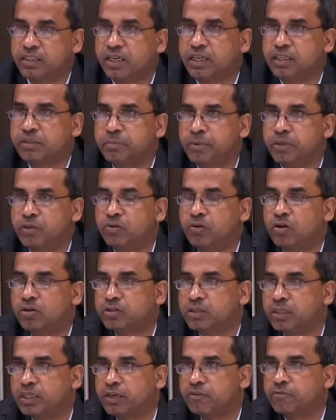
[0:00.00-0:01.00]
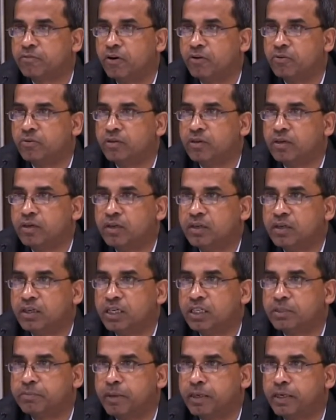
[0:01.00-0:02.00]
there has been no alternative found
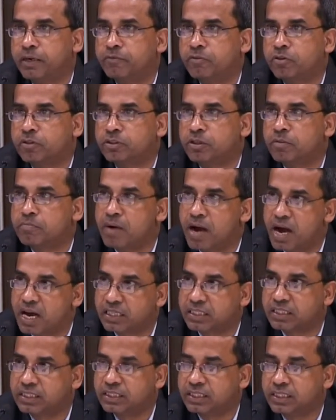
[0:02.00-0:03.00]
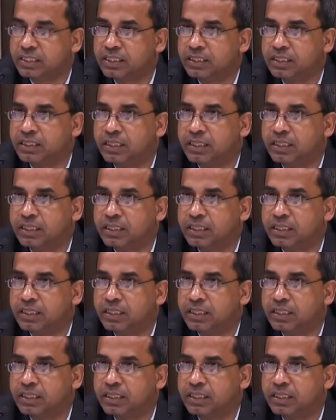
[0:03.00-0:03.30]
despite efforts of Marx.